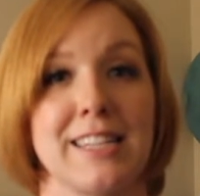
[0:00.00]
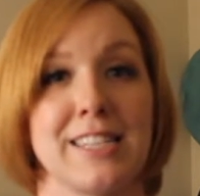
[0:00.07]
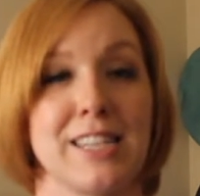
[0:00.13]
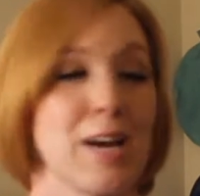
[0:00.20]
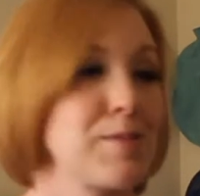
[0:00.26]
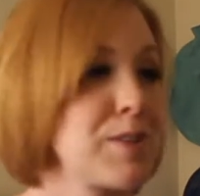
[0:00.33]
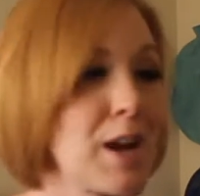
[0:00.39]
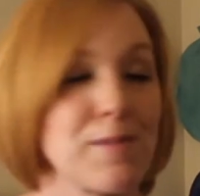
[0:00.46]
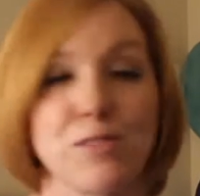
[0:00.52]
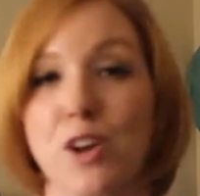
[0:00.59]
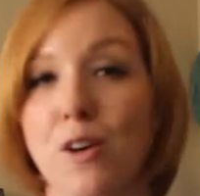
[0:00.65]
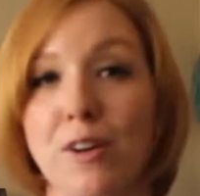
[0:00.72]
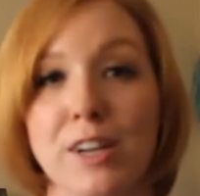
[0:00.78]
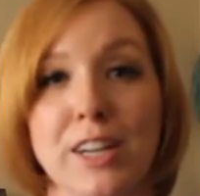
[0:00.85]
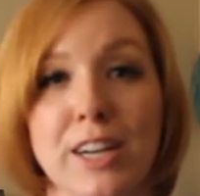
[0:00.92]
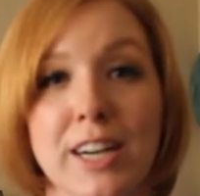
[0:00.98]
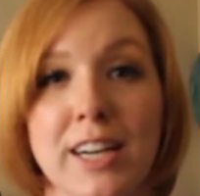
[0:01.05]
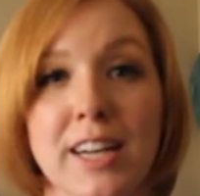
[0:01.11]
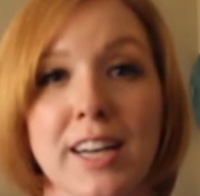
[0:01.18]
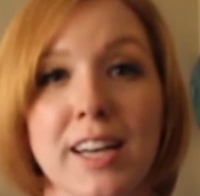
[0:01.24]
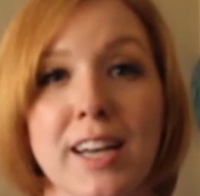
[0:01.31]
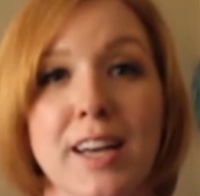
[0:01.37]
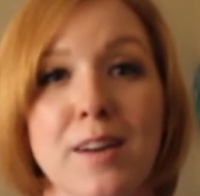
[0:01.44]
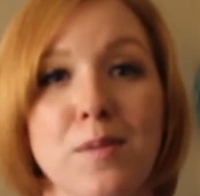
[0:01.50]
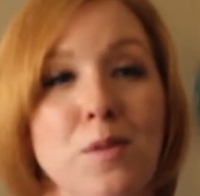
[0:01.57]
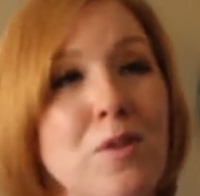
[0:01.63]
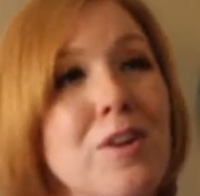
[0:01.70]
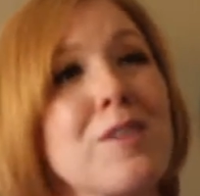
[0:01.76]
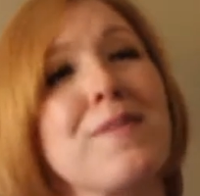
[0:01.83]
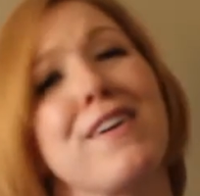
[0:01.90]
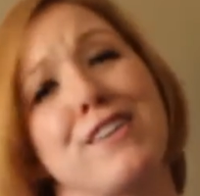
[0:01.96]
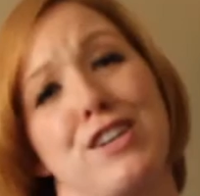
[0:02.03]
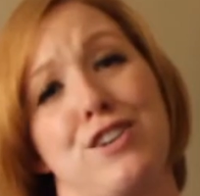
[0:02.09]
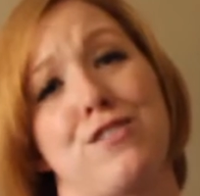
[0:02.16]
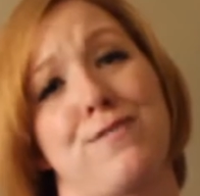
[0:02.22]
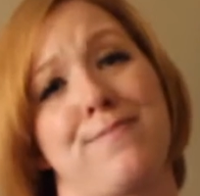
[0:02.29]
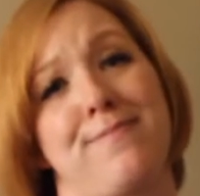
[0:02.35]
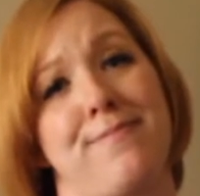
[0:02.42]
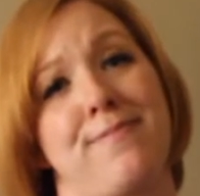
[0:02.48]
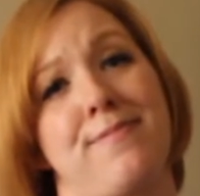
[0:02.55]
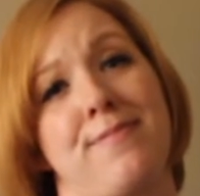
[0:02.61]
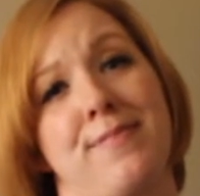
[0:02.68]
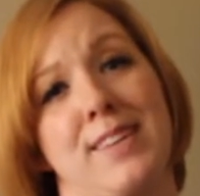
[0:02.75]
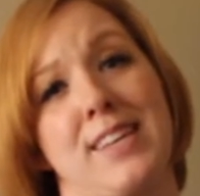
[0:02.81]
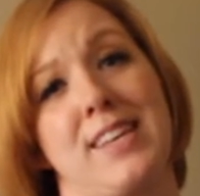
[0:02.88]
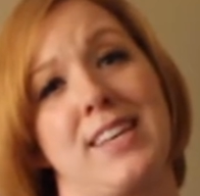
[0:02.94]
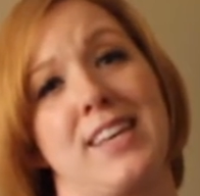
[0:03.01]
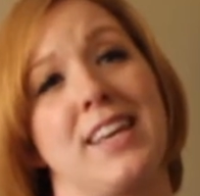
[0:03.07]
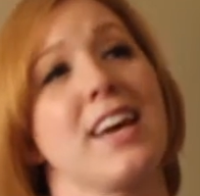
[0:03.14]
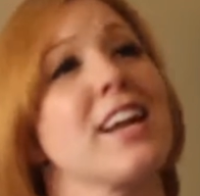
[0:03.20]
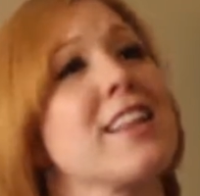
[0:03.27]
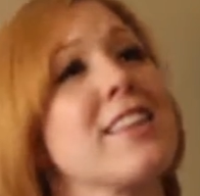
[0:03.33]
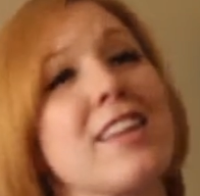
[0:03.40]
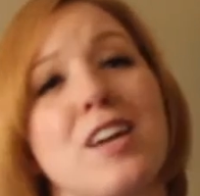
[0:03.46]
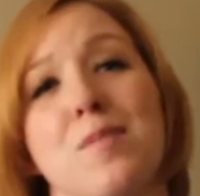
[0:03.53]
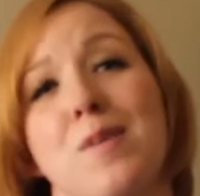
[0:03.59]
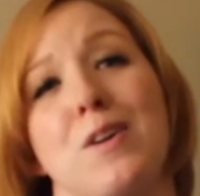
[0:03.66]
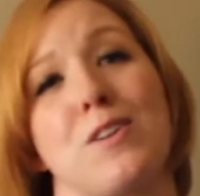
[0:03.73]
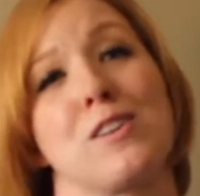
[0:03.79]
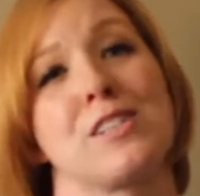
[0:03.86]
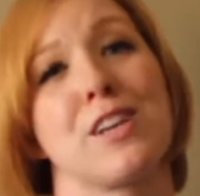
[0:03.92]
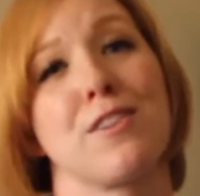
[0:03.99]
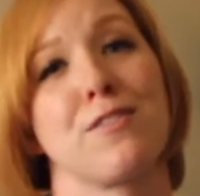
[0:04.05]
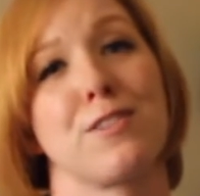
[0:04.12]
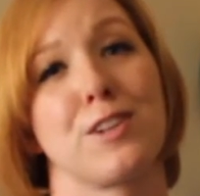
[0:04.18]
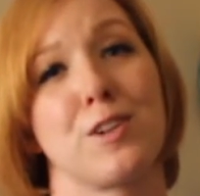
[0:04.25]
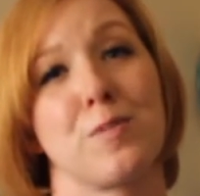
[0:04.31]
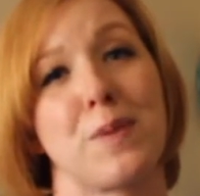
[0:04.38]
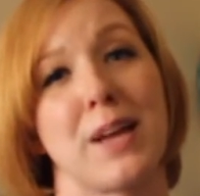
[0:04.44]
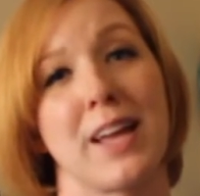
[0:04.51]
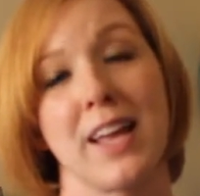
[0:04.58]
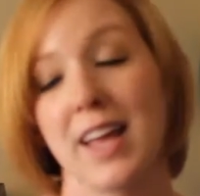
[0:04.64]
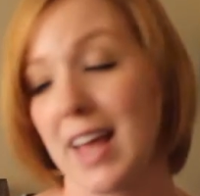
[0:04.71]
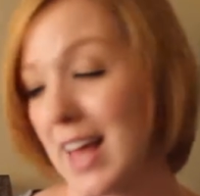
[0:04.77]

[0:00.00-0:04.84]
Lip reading: tub time's going good, but what about you? You gotta think about yourself a little bit.